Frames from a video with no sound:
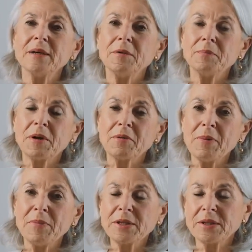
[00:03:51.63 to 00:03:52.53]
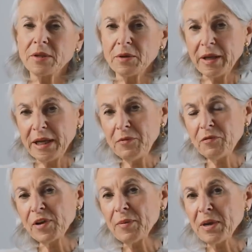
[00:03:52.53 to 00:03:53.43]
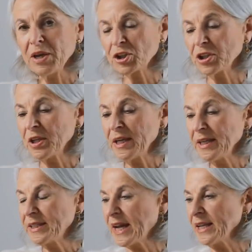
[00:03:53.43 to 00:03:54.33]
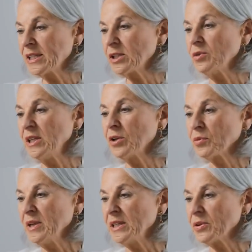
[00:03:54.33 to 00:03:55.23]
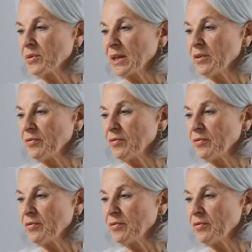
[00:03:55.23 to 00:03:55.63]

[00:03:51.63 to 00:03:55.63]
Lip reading: parameter, the inflammation tends to decrease during the